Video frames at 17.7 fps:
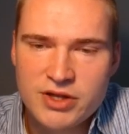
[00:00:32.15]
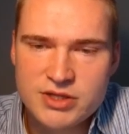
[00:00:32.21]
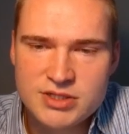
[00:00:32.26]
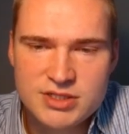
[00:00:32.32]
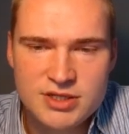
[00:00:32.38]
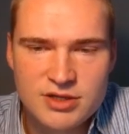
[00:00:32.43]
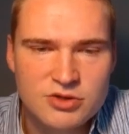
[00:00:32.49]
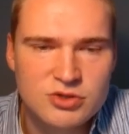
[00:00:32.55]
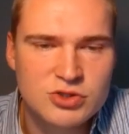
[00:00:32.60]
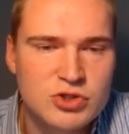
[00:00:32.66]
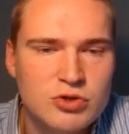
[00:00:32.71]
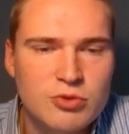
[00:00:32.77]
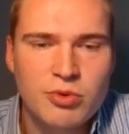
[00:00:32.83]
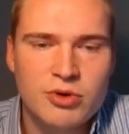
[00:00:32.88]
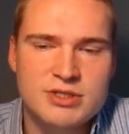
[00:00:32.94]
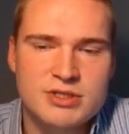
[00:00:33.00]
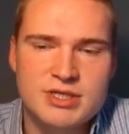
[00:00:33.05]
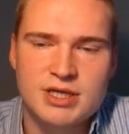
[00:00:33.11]
It's still
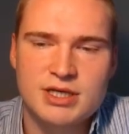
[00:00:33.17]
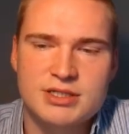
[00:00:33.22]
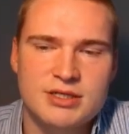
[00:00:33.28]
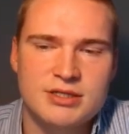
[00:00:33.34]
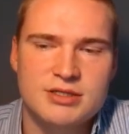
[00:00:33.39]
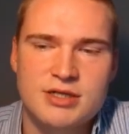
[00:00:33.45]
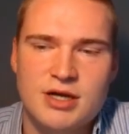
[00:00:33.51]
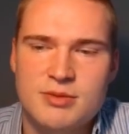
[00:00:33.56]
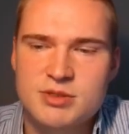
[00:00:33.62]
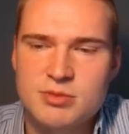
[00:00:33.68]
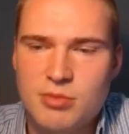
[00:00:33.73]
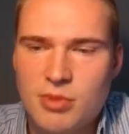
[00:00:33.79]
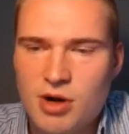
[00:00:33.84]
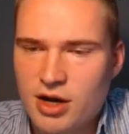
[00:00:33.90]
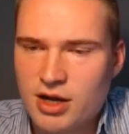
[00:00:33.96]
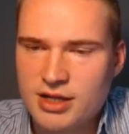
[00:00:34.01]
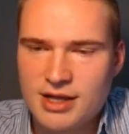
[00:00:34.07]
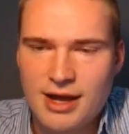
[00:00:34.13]
2.16 times the
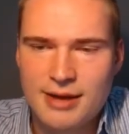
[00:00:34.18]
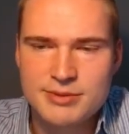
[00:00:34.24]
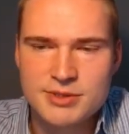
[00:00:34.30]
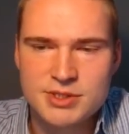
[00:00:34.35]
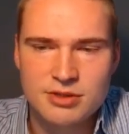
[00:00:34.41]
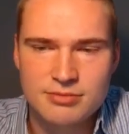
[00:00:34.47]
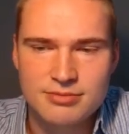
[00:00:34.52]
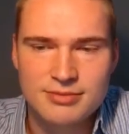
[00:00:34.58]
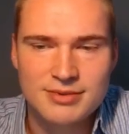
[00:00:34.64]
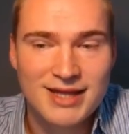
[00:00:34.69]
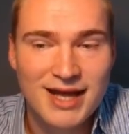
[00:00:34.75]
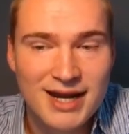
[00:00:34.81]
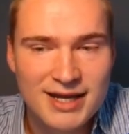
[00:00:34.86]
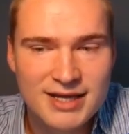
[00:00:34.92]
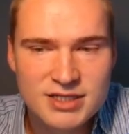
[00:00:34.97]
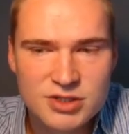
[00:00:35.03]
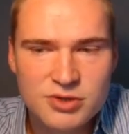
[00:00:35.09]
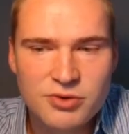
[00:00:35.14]
market cap, so that
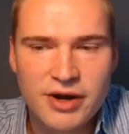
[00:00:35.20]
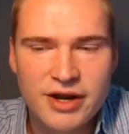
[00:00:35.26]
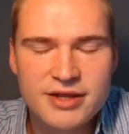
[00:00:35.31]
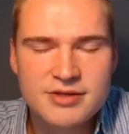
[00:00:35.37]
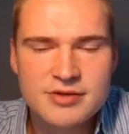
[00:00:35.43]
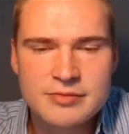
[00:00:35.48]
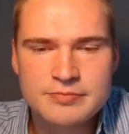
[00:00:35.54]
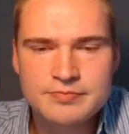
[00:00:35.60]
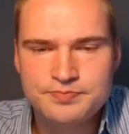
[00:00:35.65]
is great.